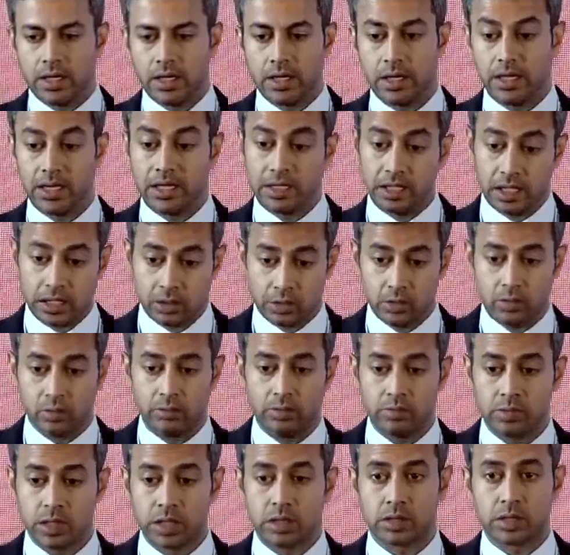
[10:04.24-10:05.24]
Indian
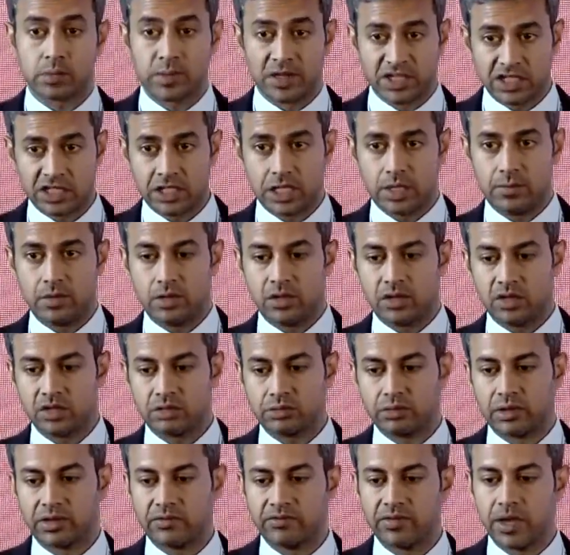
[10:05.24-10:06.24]
toolrooms, especially because
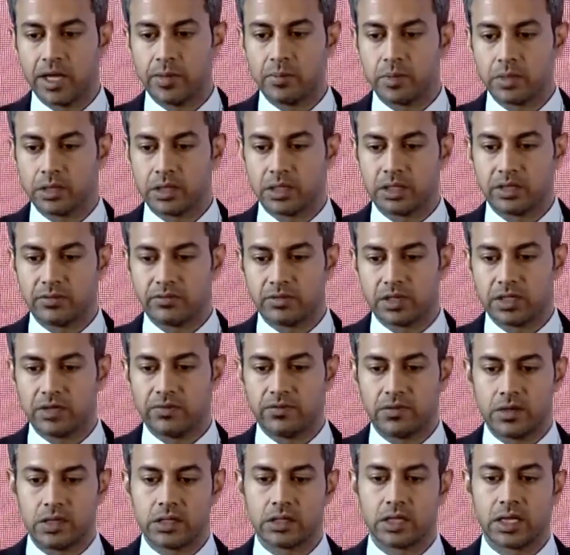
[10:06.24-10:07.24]
25% of the
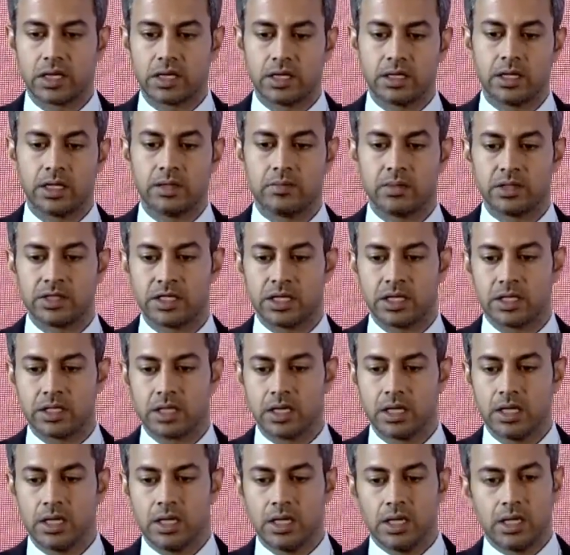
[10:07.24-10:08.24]
defense R&D budget
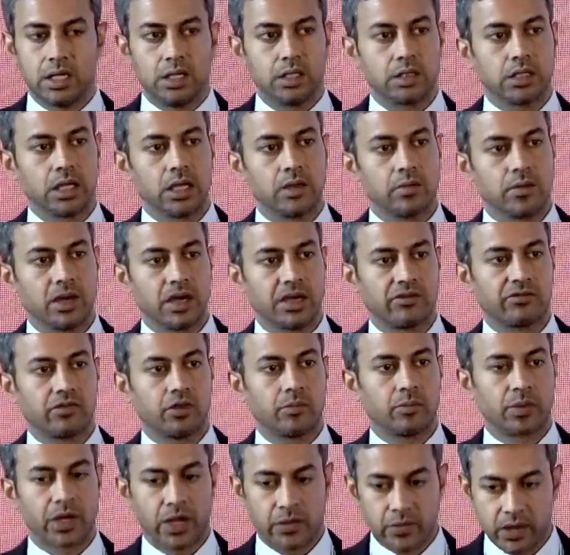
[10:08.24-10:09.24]
is earmarked for
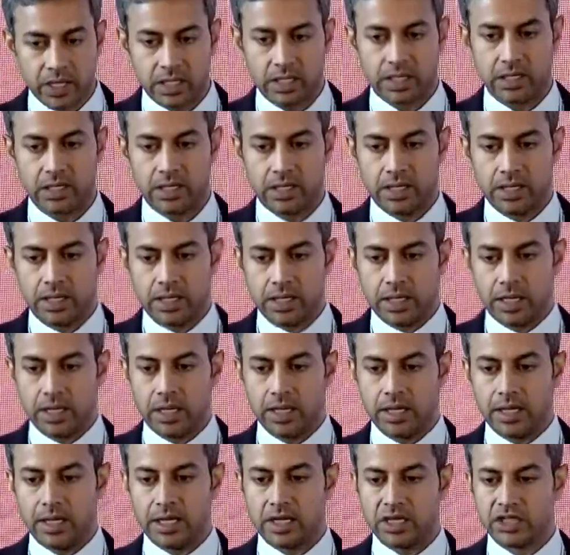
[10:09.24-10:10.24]
private
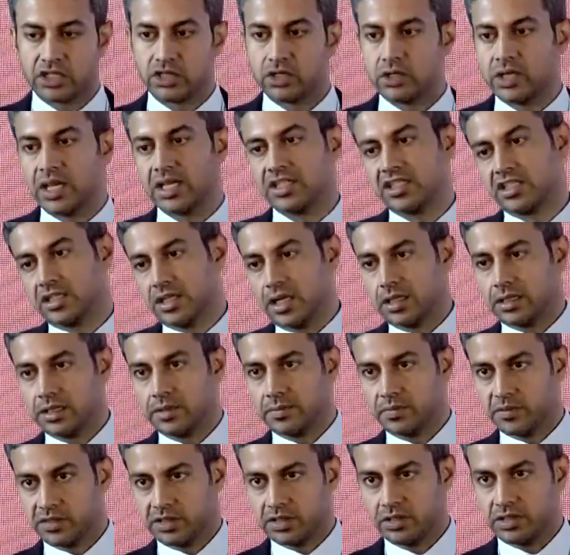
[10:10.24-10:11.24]
industry and
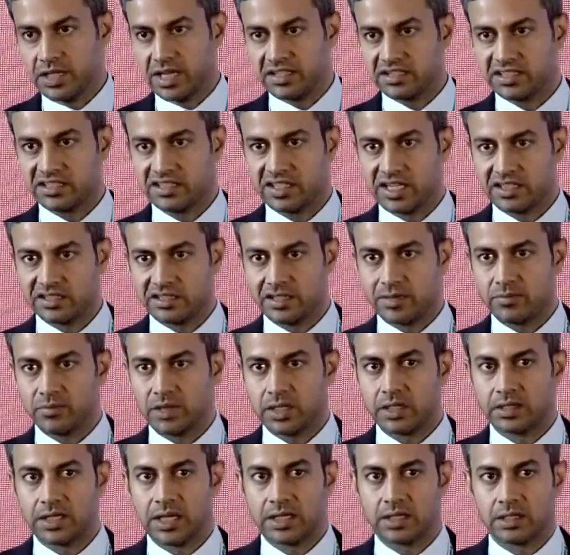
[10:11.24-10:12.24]
startups. So that's
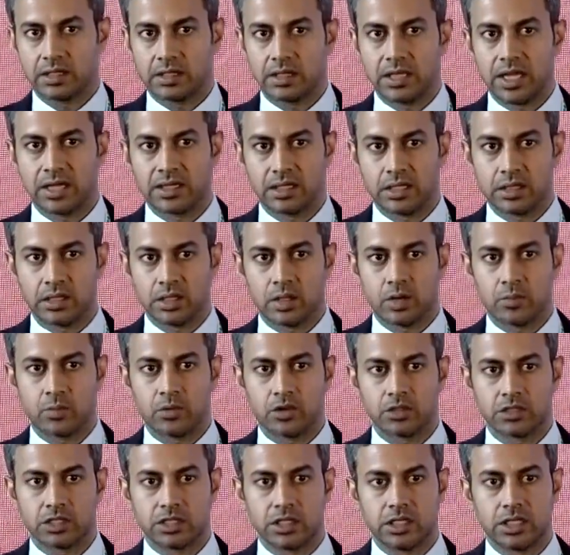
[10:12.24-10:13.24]
something that is an
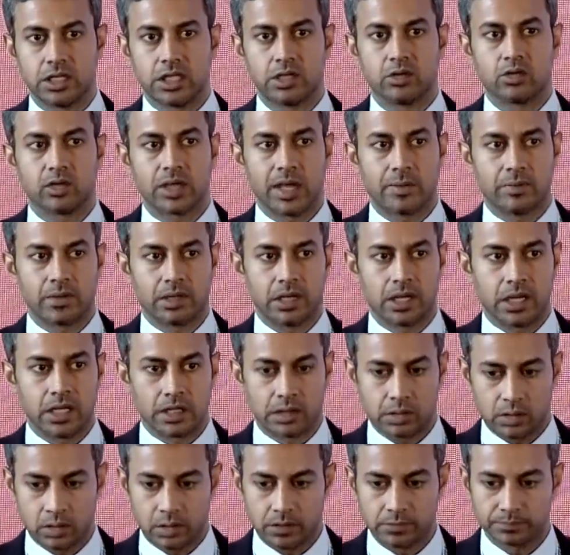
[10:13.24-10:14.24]
opportunity to
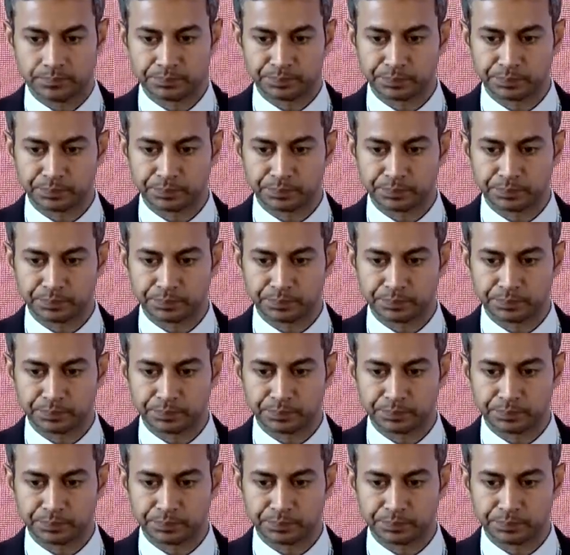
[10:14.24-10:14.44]
capitalize on.